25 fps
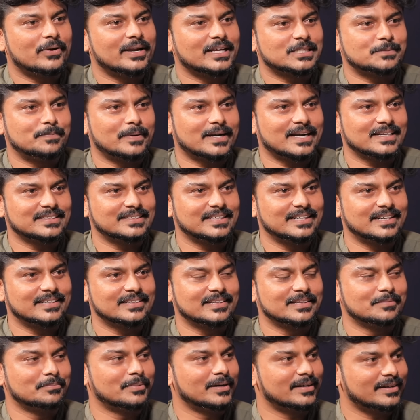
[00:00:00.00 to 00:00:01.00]
expectation,
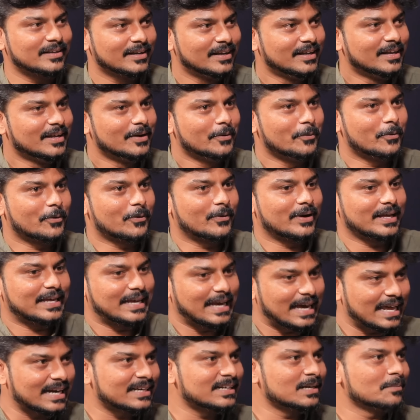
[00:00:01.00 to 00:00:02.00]
but your
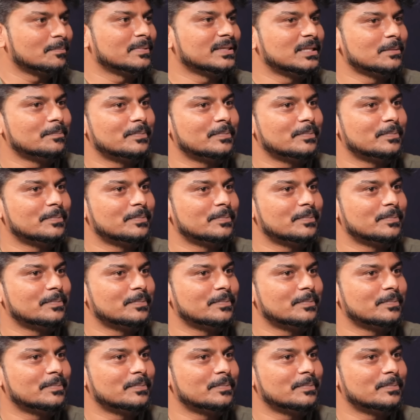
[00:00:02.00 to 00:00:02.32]
character